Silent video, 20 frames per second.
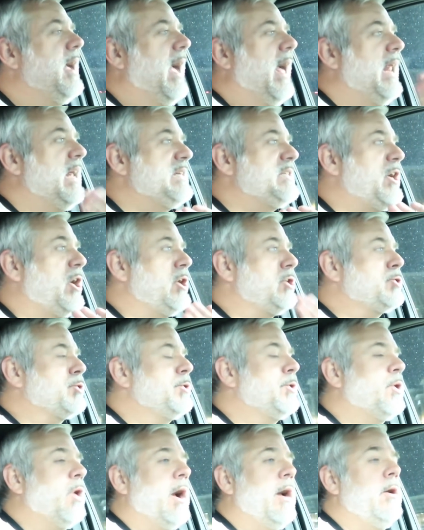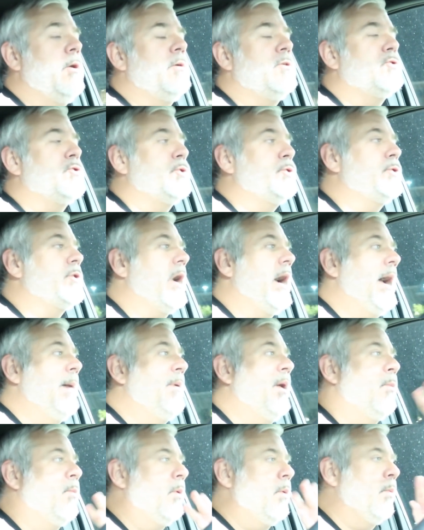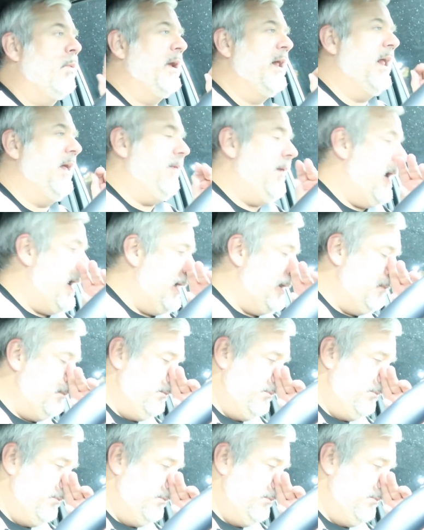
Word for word: And it's all true crime, true crime and we're reading that